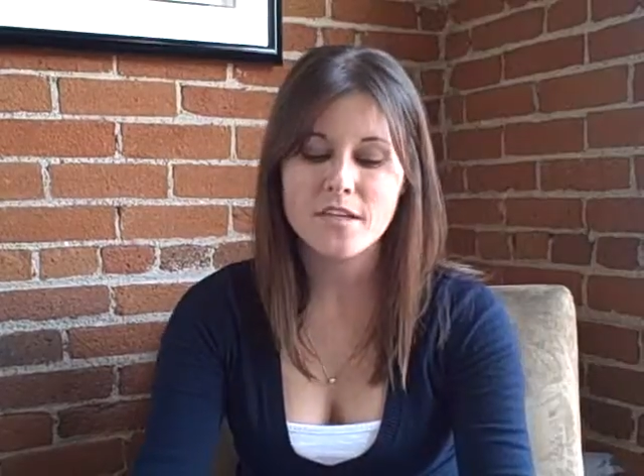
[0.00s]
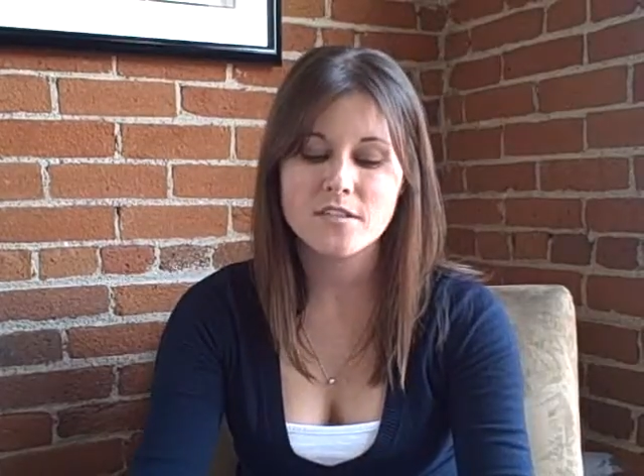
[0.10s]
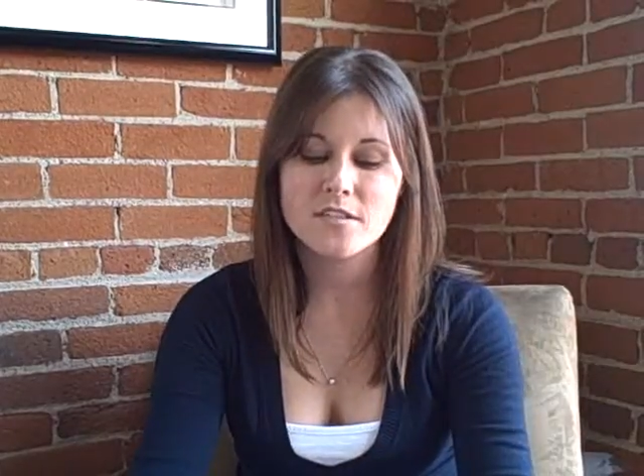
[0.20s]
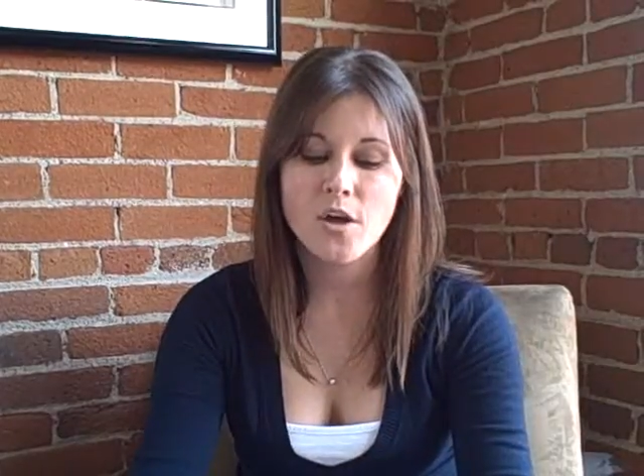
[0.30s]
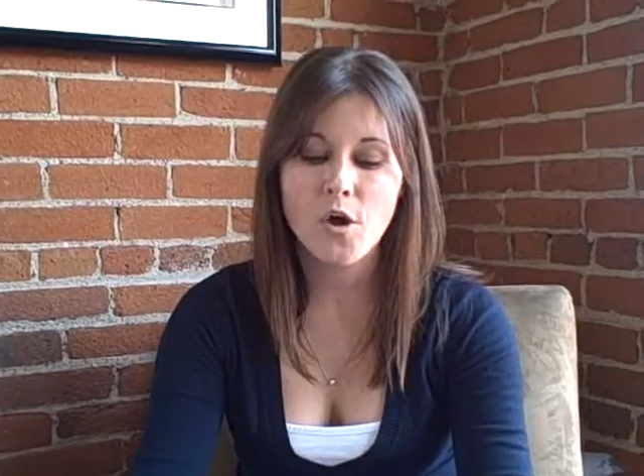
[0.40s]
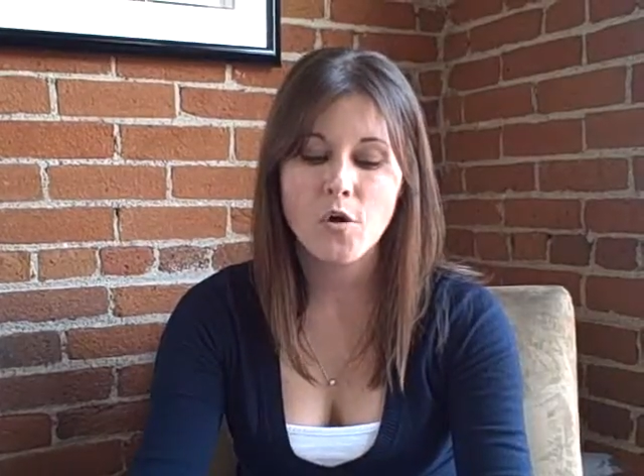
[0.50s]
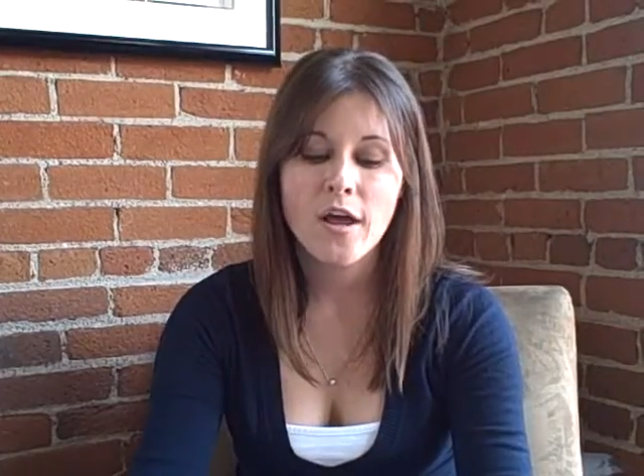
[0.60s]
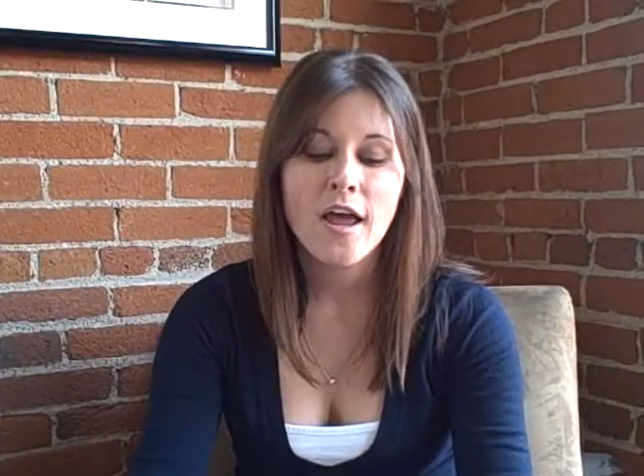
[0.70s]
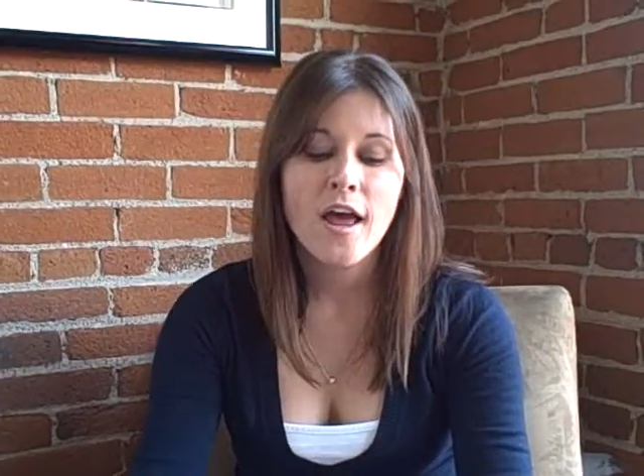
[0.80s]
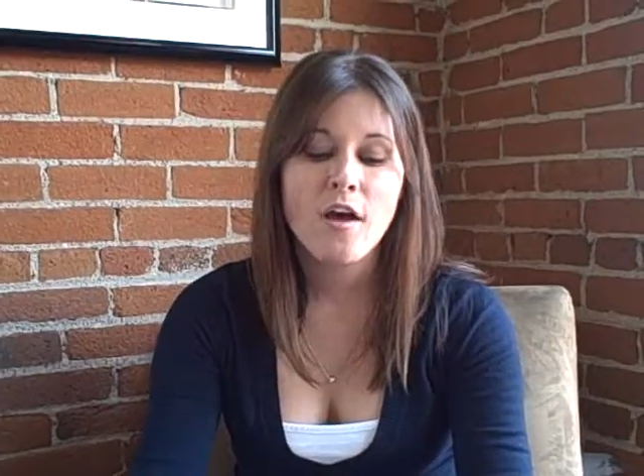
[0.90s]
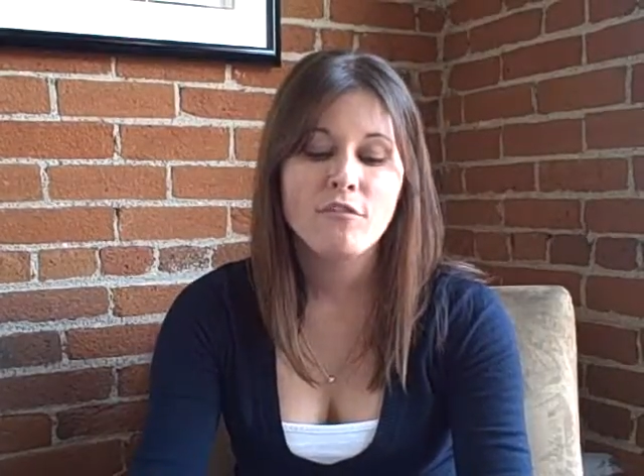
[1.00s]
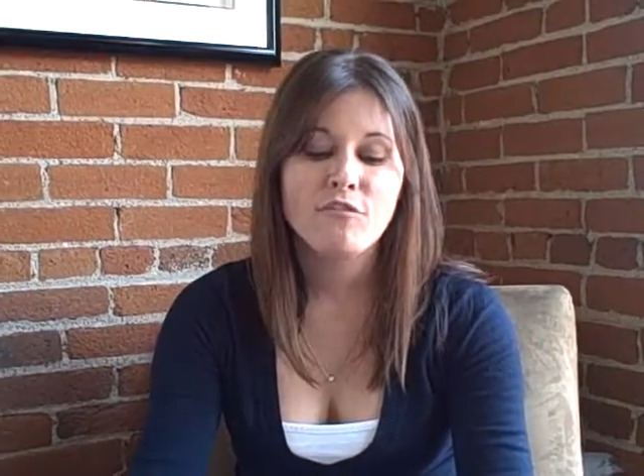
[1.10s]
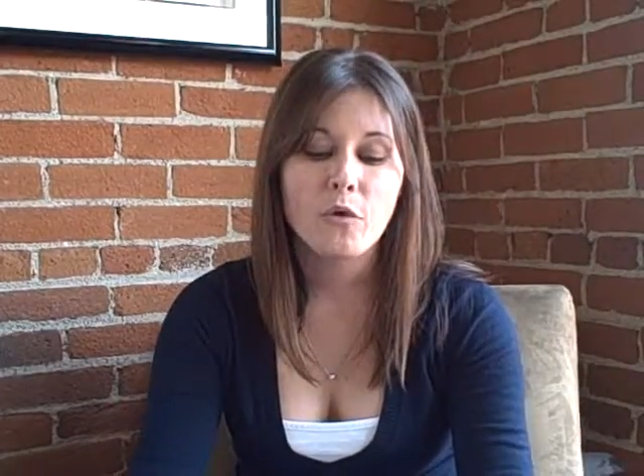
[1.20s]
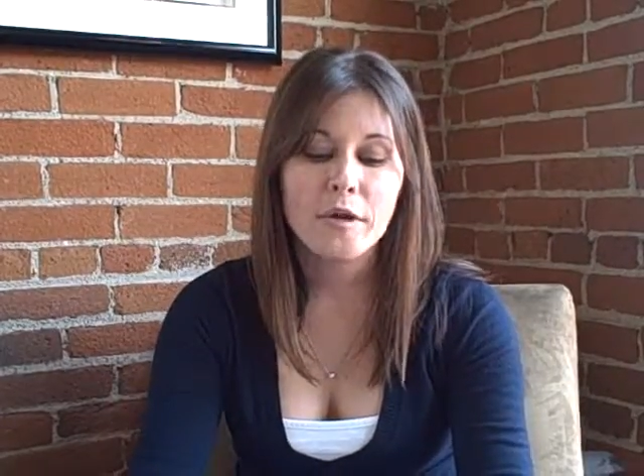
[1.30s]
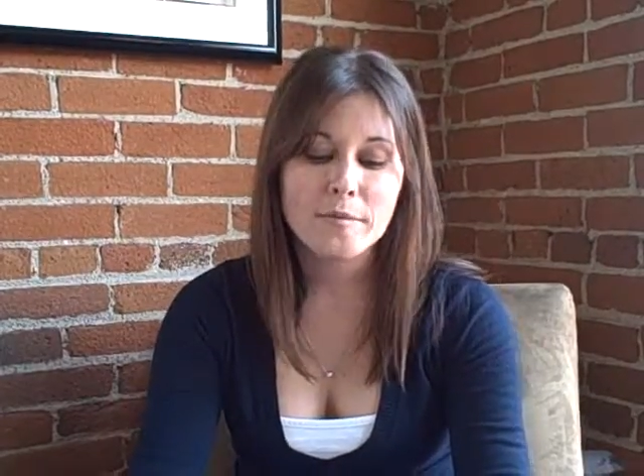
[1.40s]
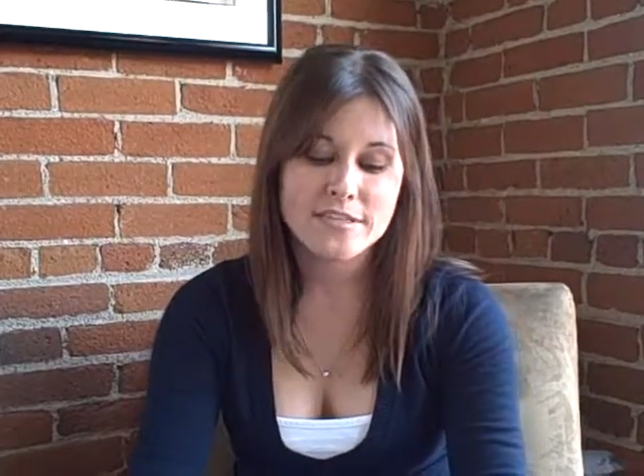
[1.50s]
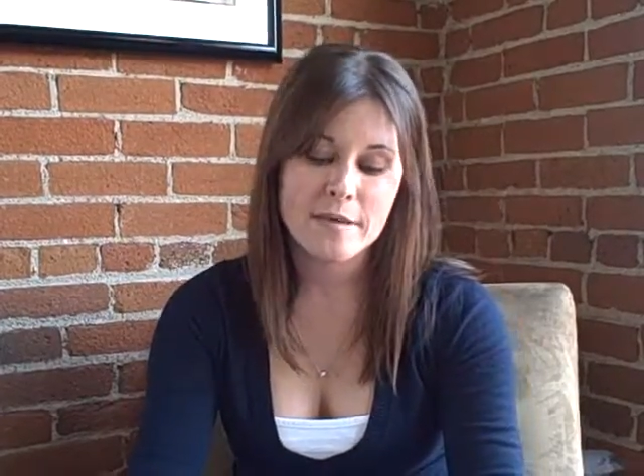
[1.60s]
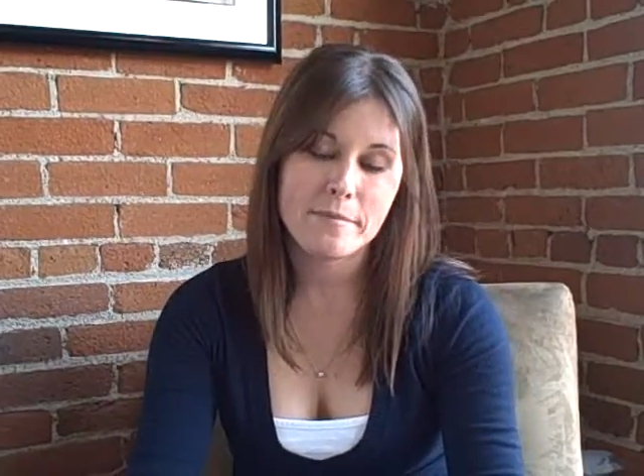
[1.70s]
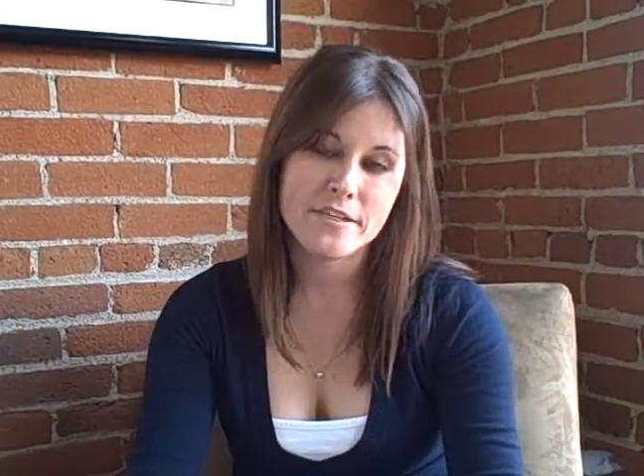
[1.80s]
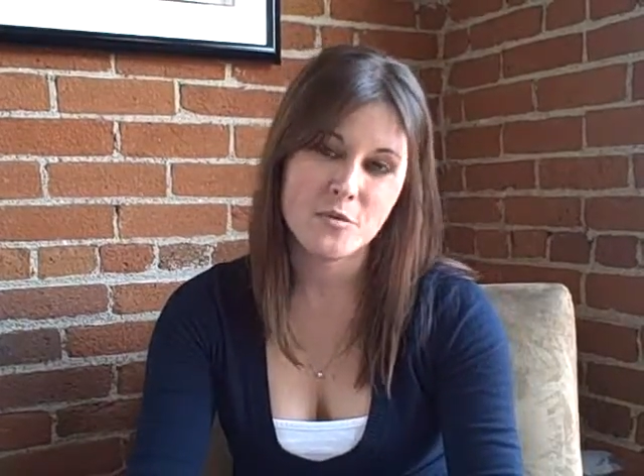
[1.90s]
So
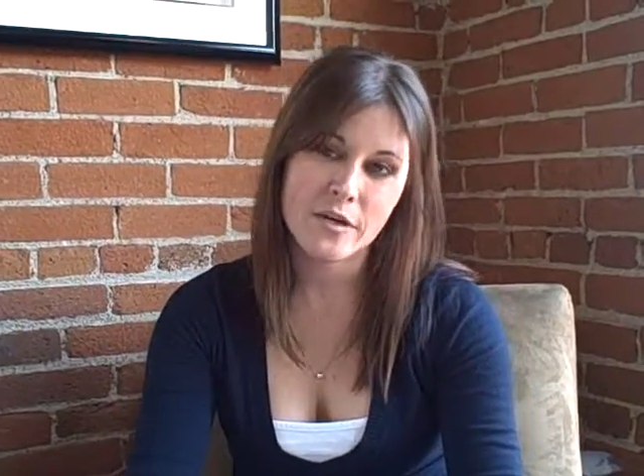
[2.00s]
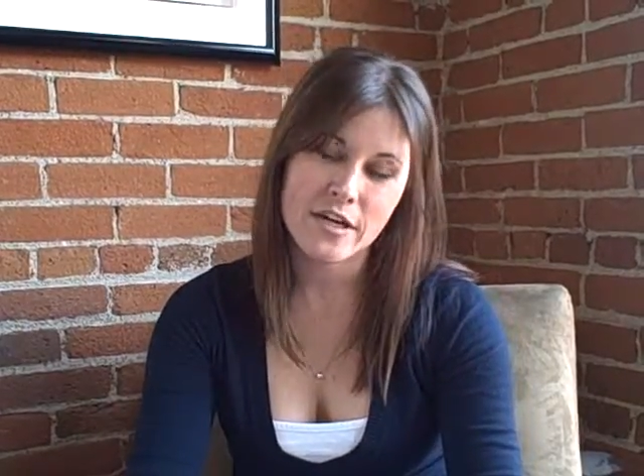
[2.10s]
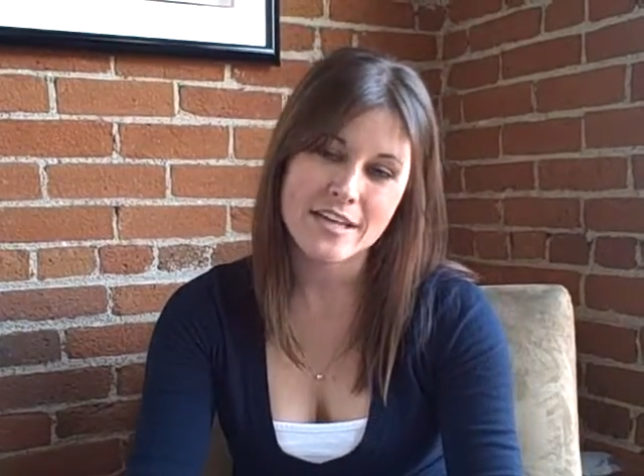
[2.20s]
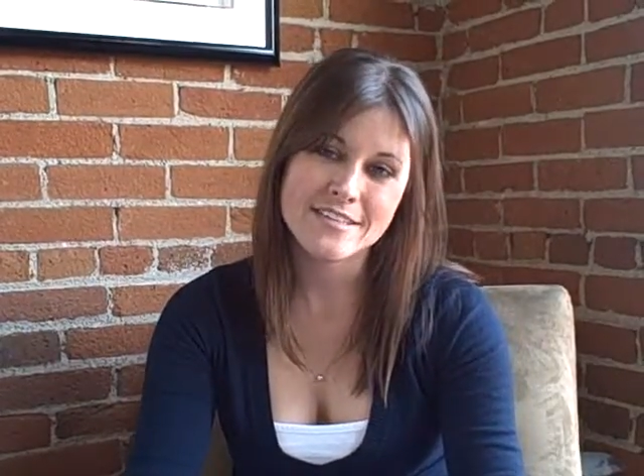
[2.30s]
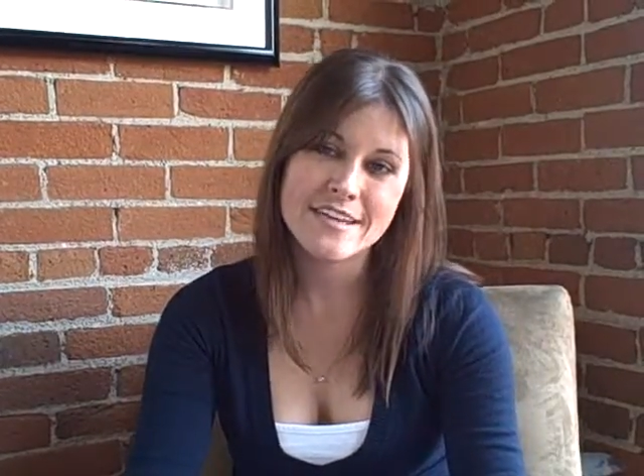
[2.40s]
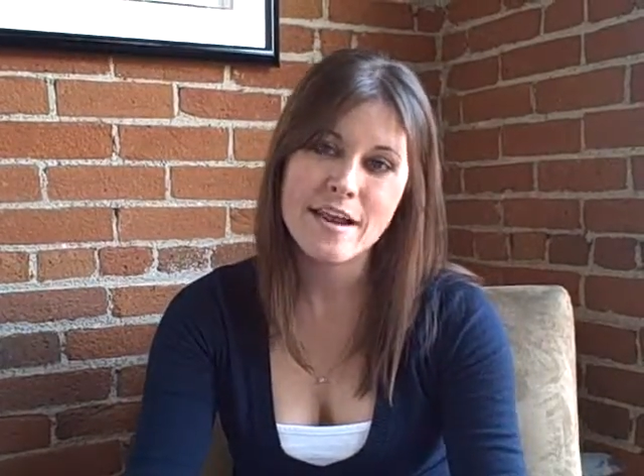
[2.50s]
40% picked Twitter as the